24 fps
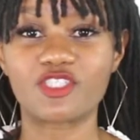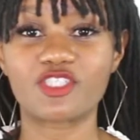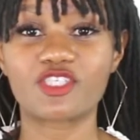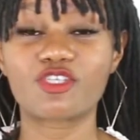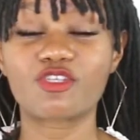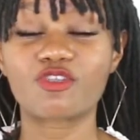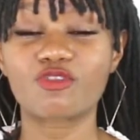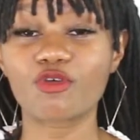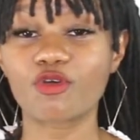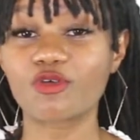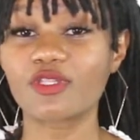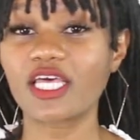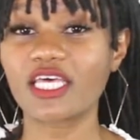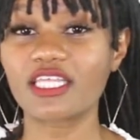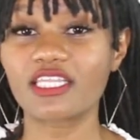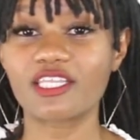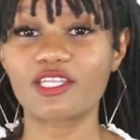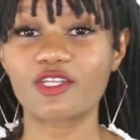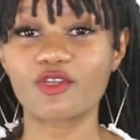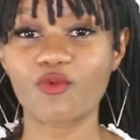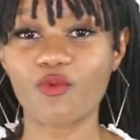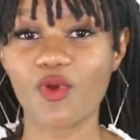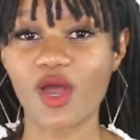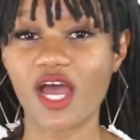Just throw that
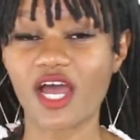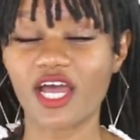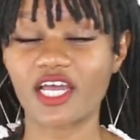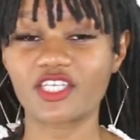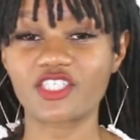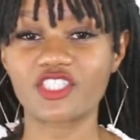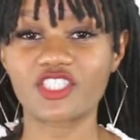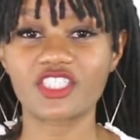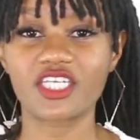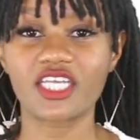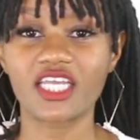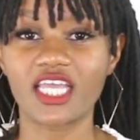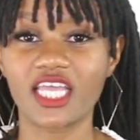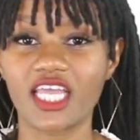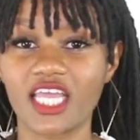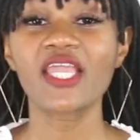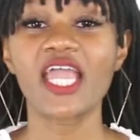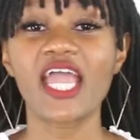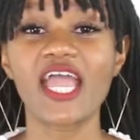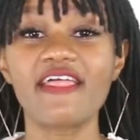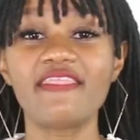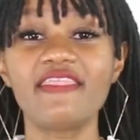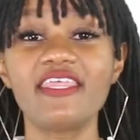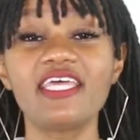in the wash.
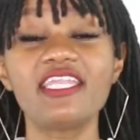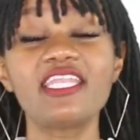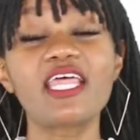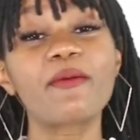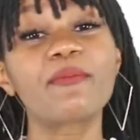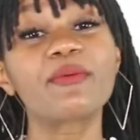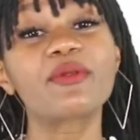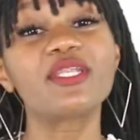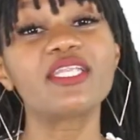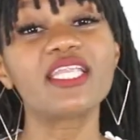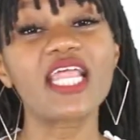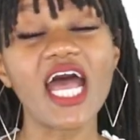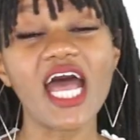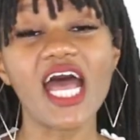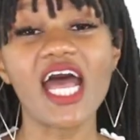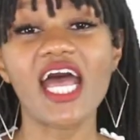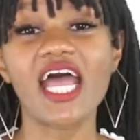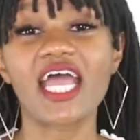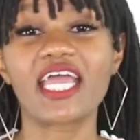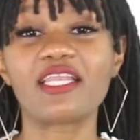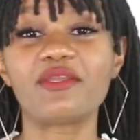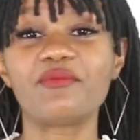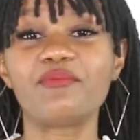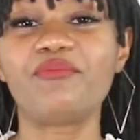And then number
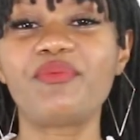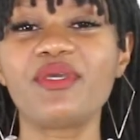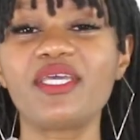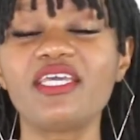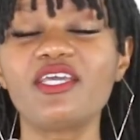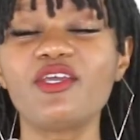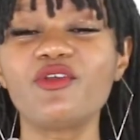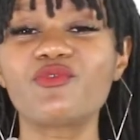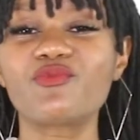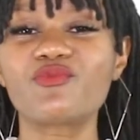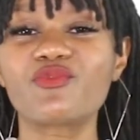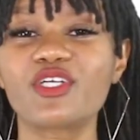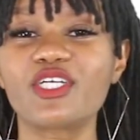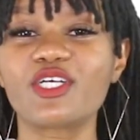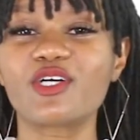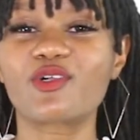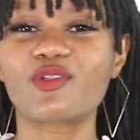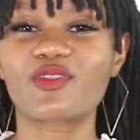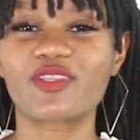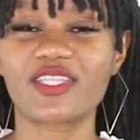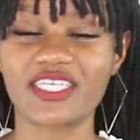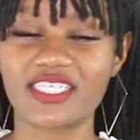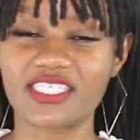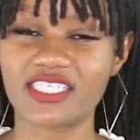9, be
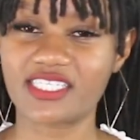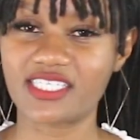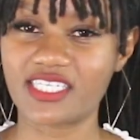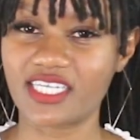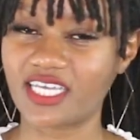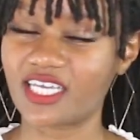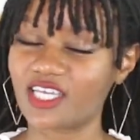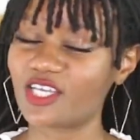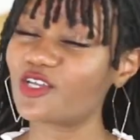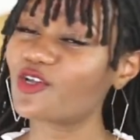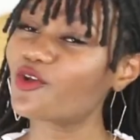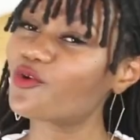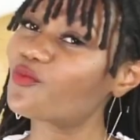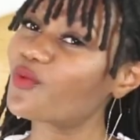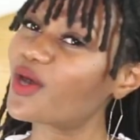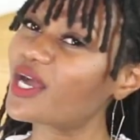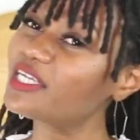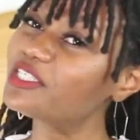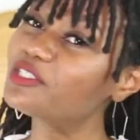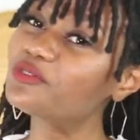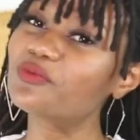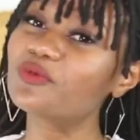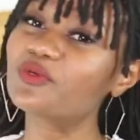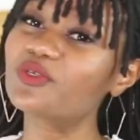realistic. Your
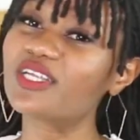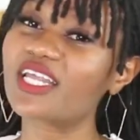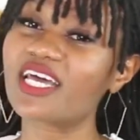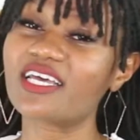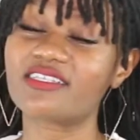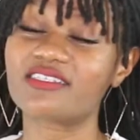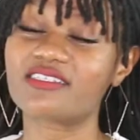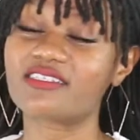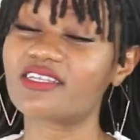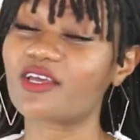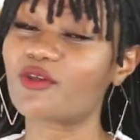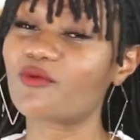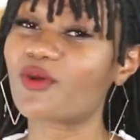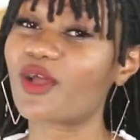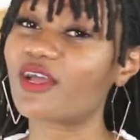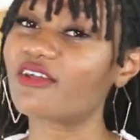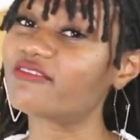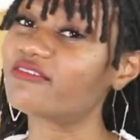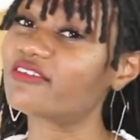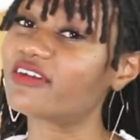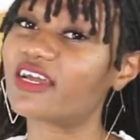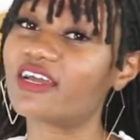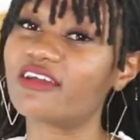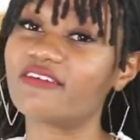whites will not stay
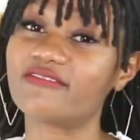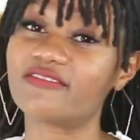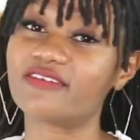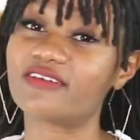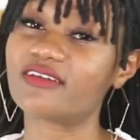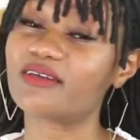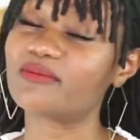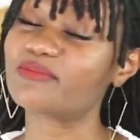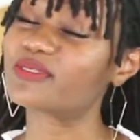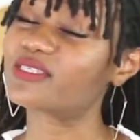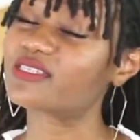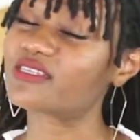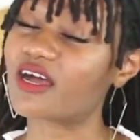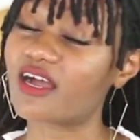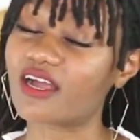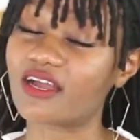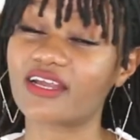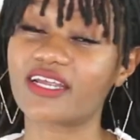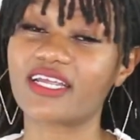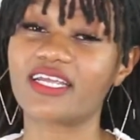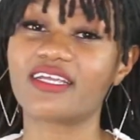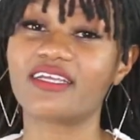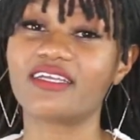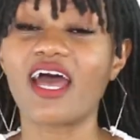white forever. I'm
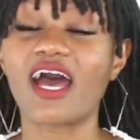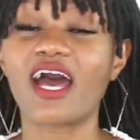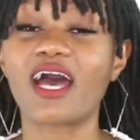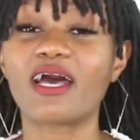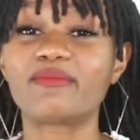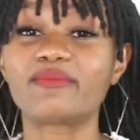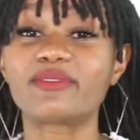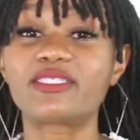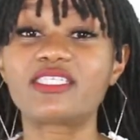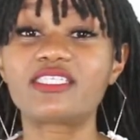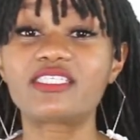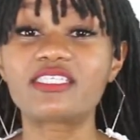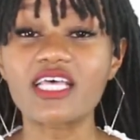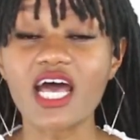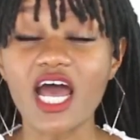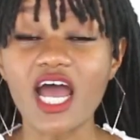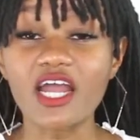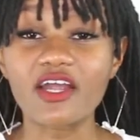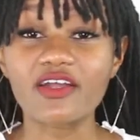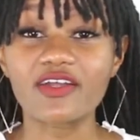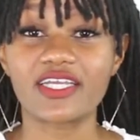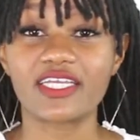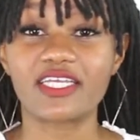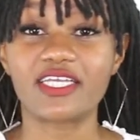
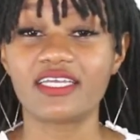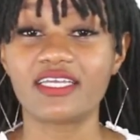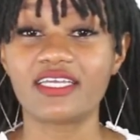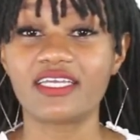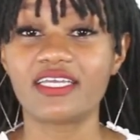sorry.